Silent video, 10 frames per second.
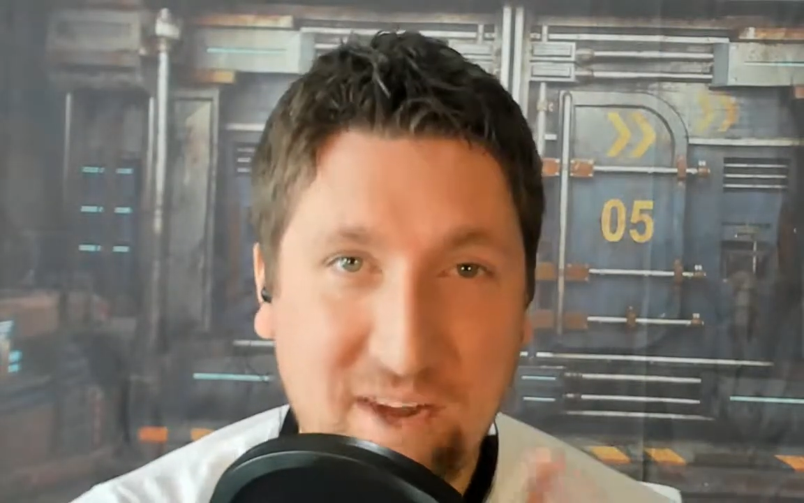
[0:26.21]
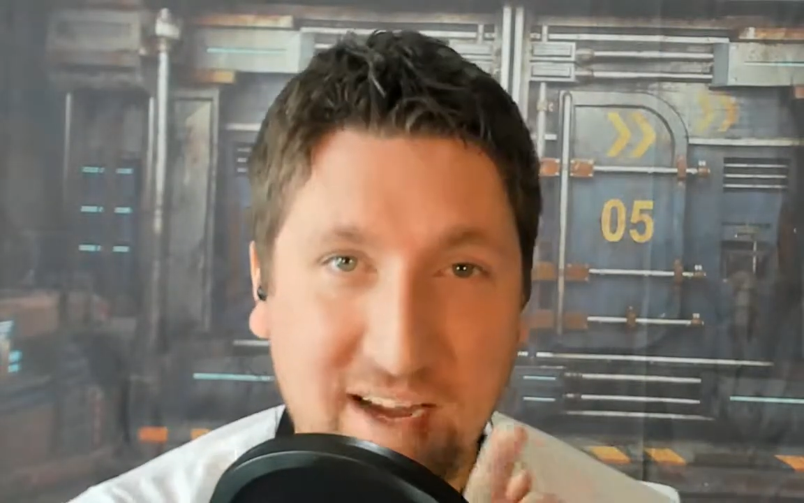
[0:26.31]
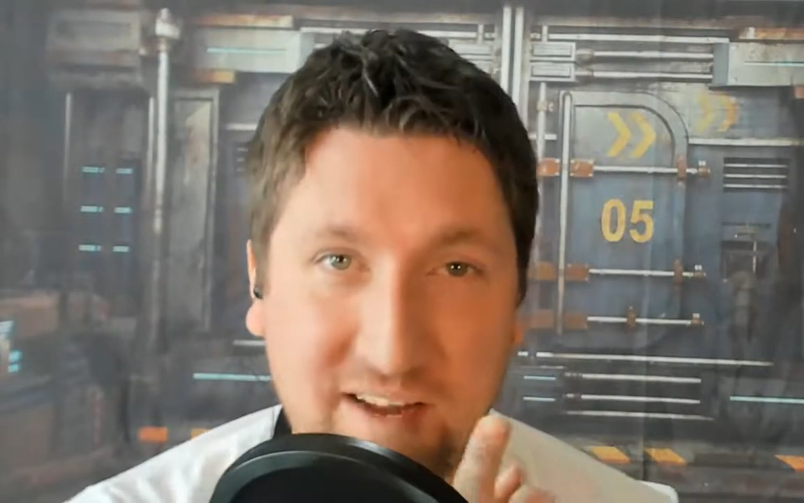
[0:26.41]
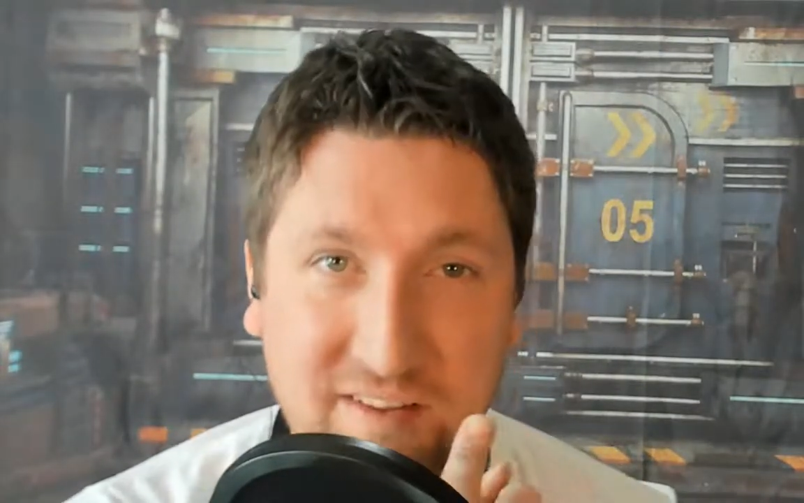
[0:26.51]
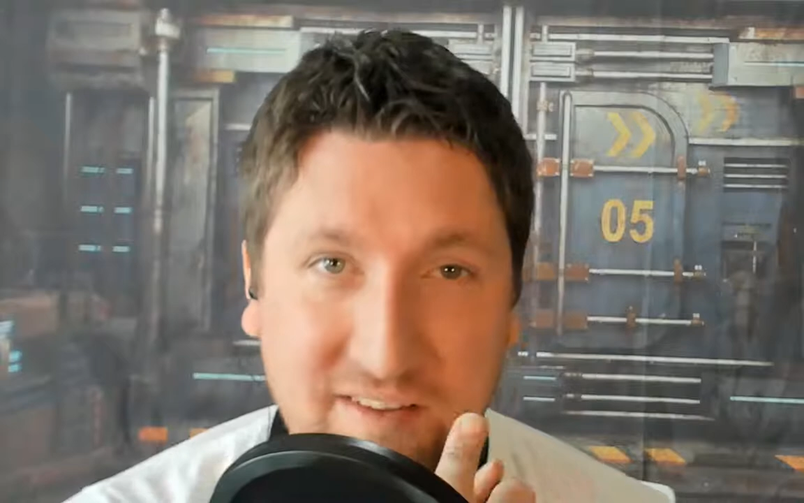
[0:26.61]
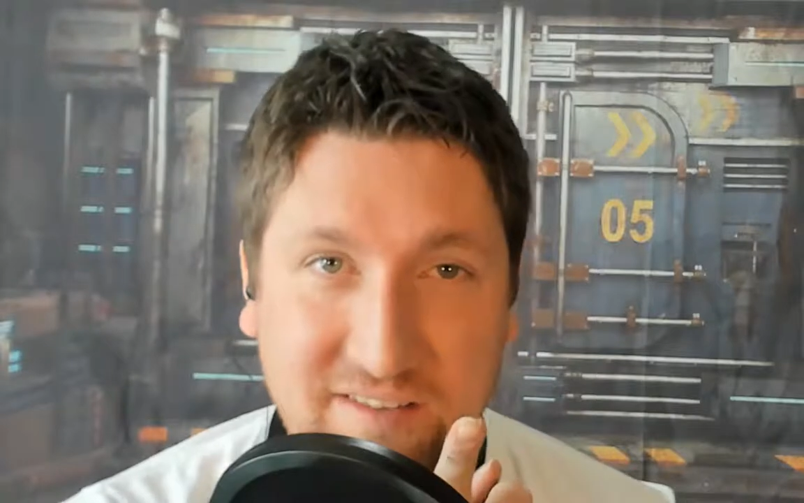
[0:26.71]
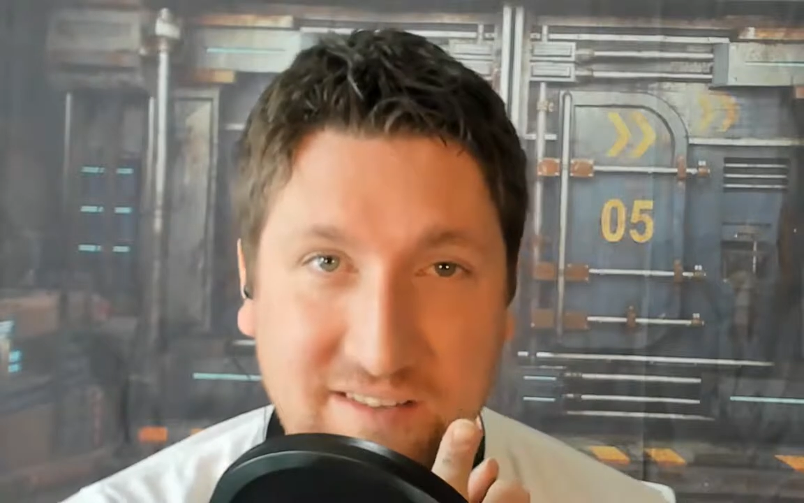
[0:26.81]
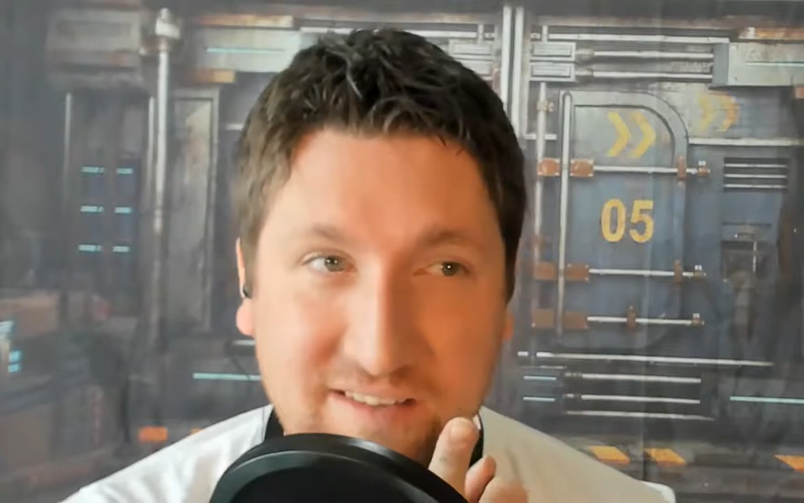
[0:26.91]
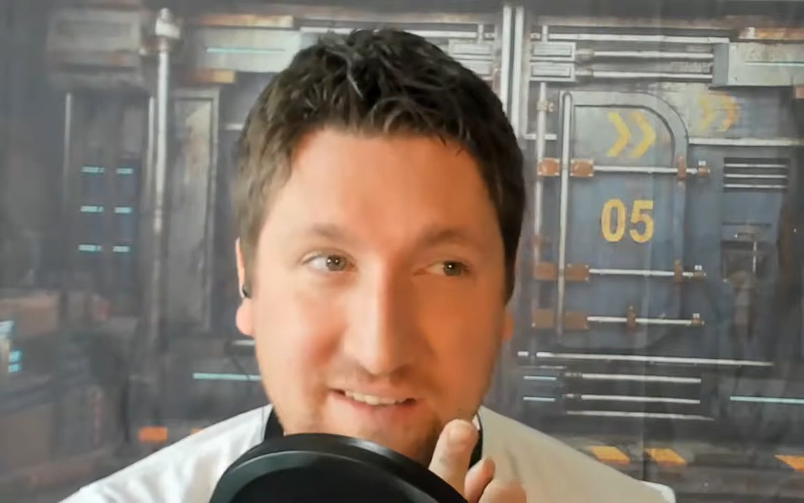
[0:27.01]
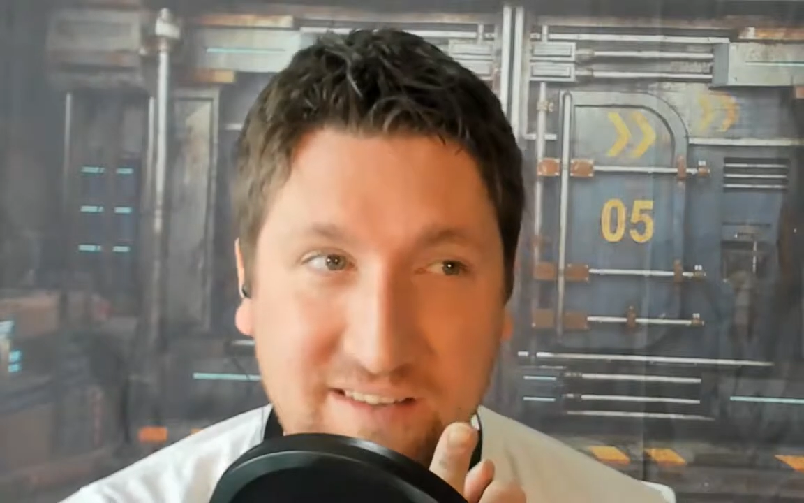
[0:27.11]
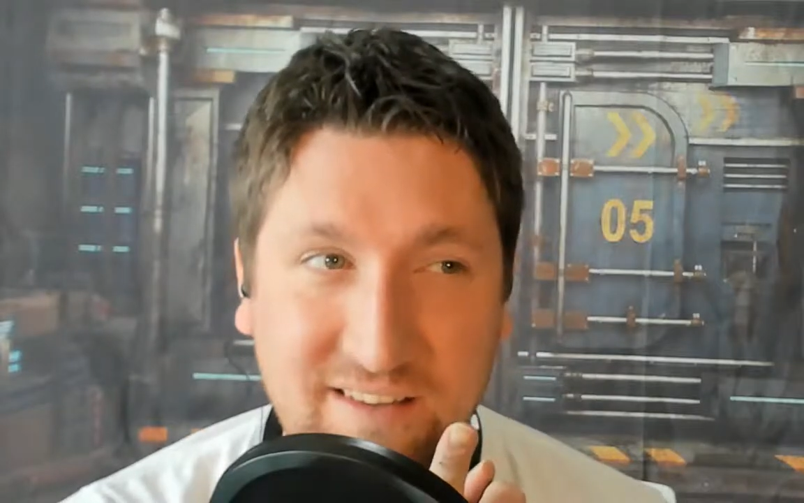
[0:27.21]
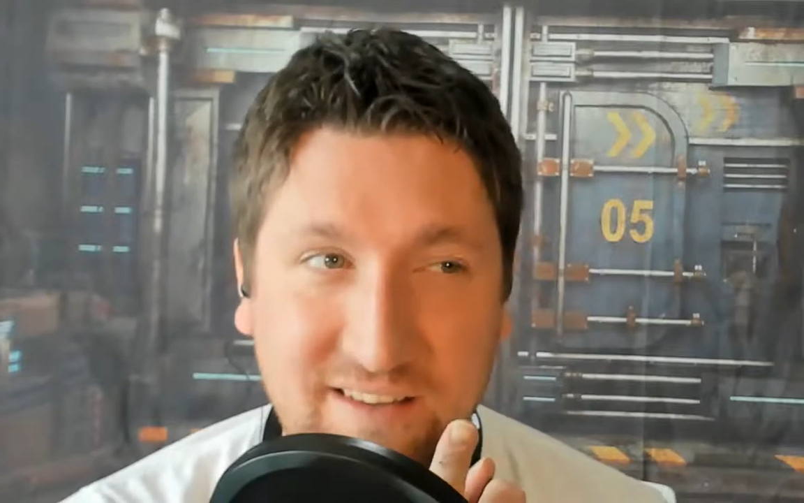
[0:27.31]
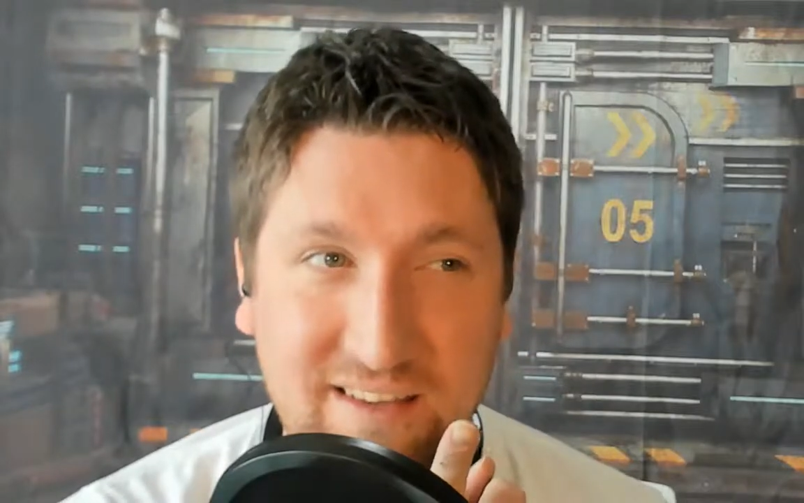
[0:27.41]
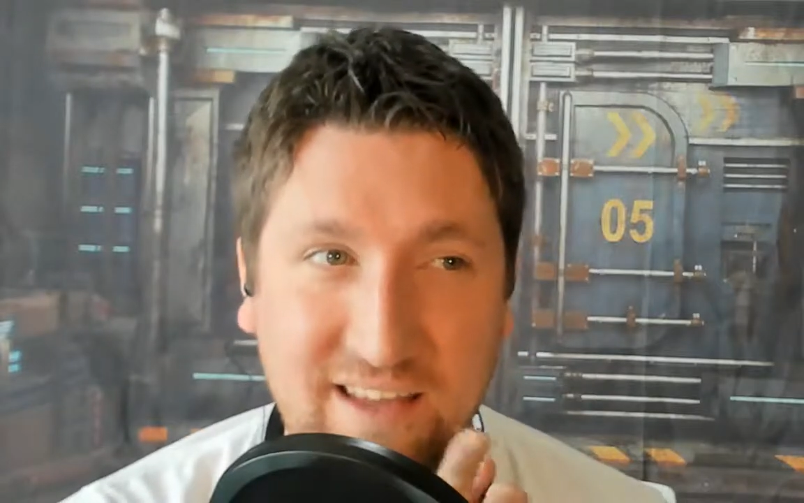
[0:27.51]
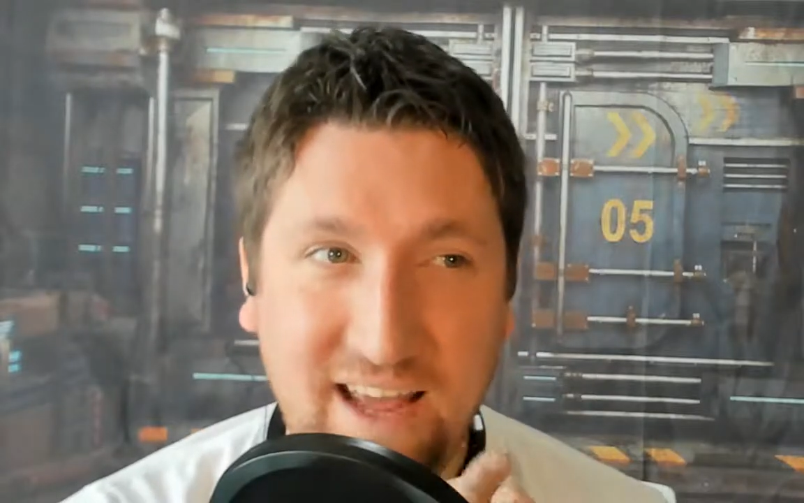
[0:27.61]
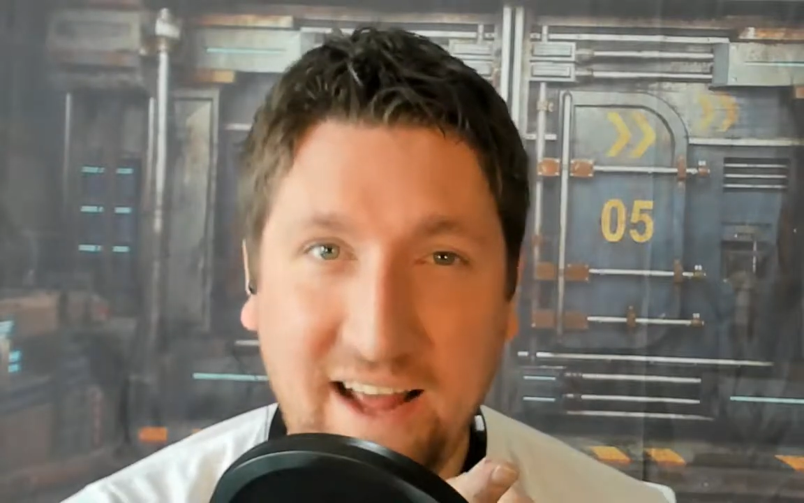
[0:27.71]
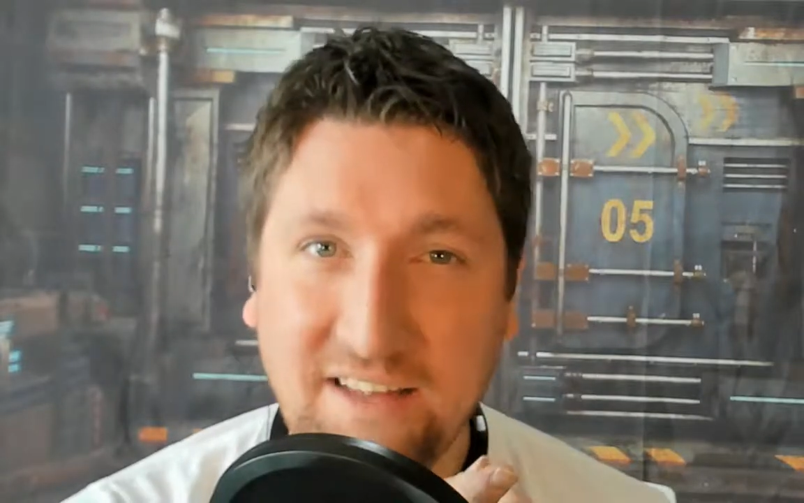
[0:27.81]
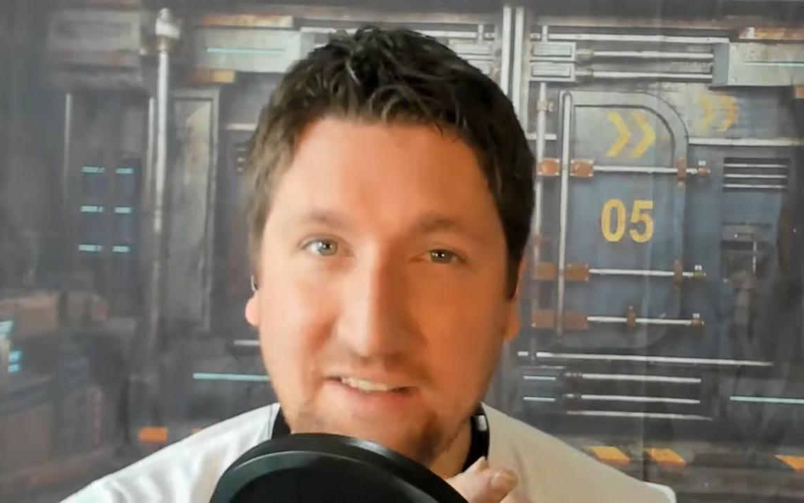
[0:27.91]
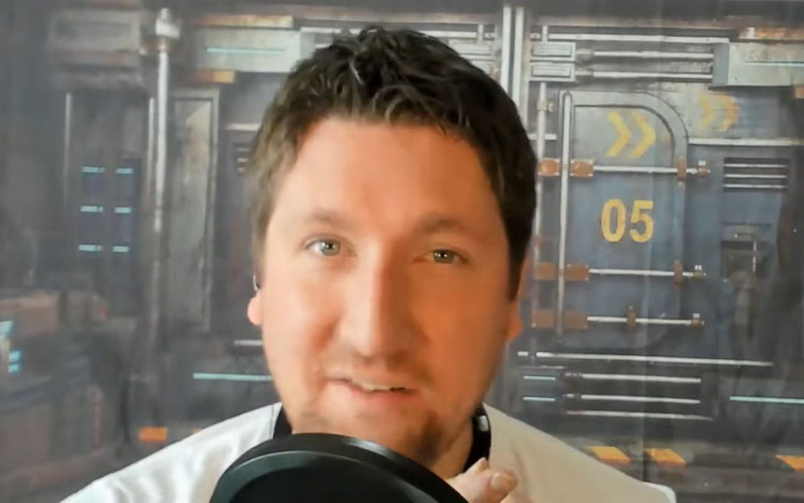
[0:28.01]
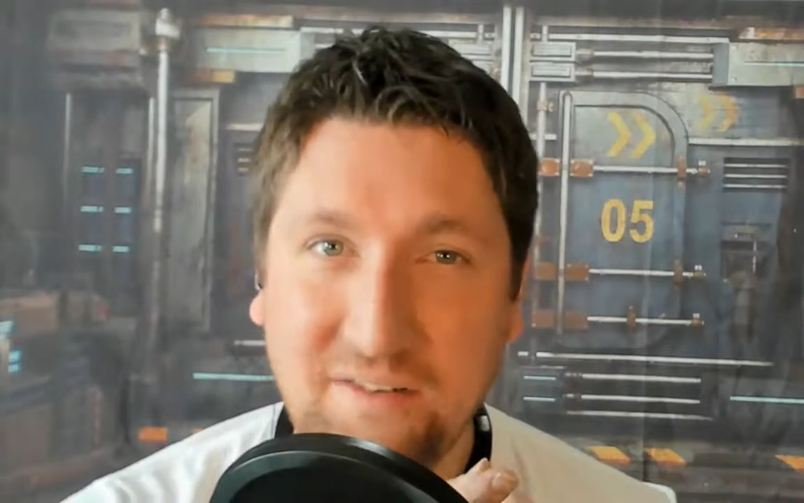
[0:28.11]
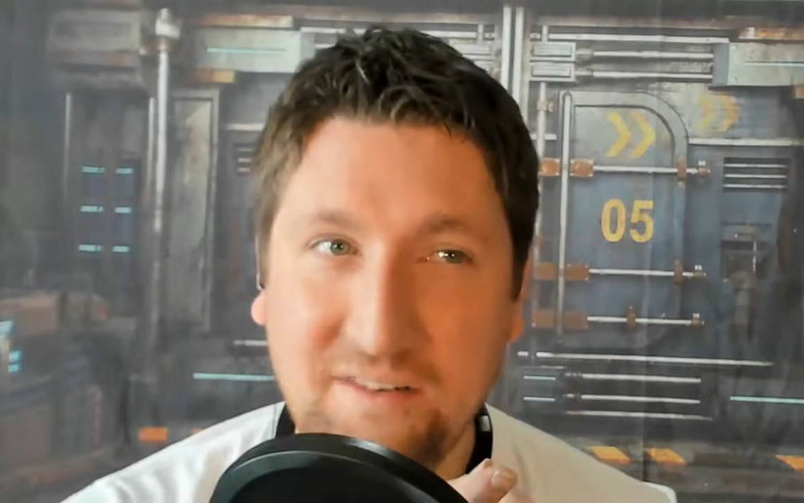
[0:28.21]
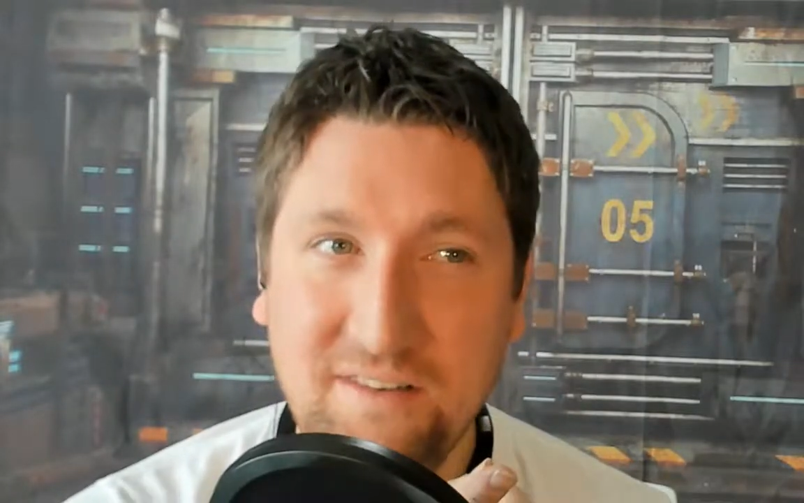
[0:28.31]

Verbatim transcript: Dracula's Castle.